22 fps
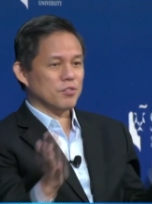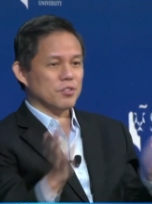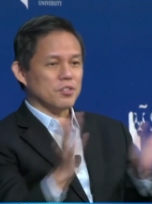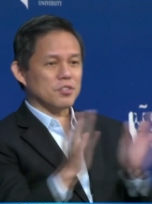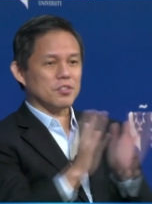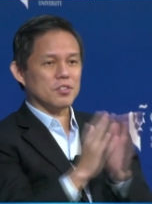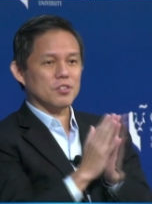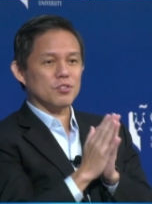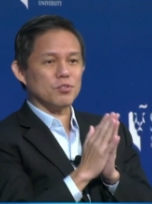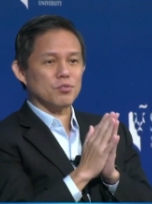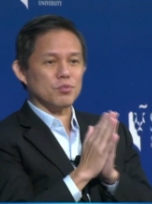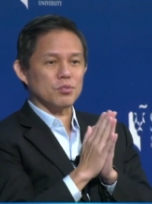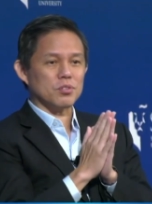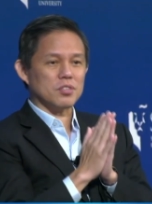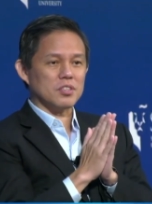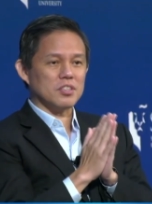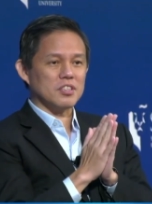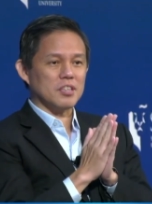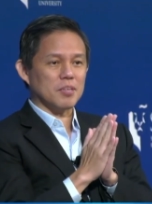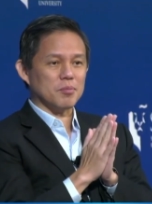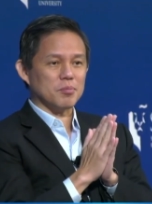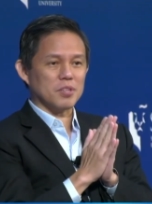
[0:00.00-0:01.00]
facilities
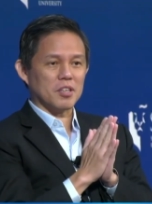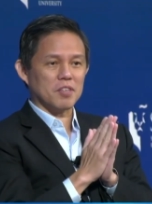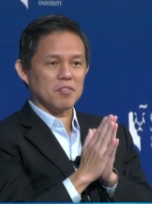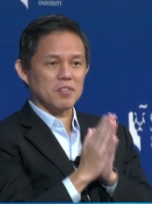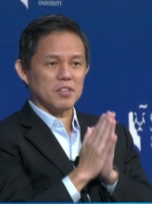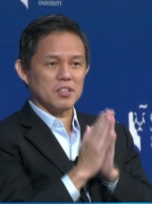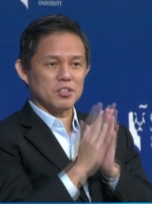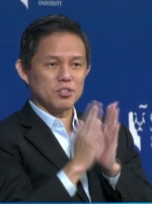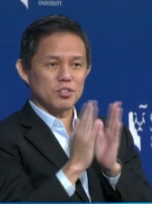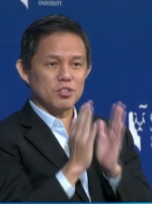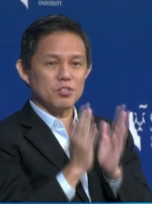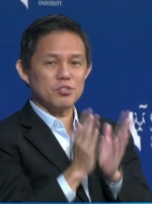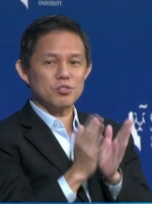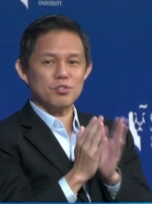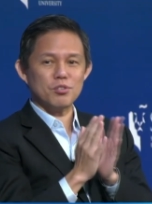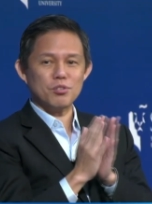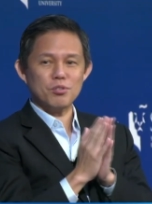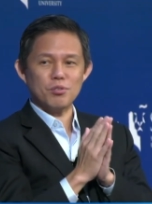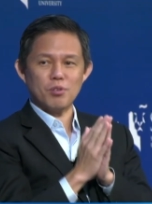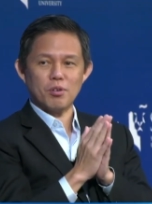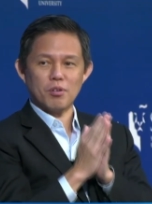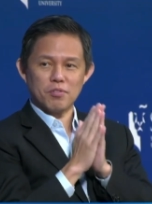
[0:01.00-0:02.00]
for full-time
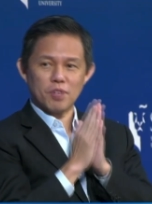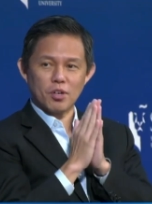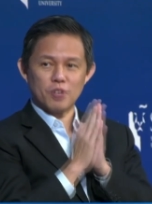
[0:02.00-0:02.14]
students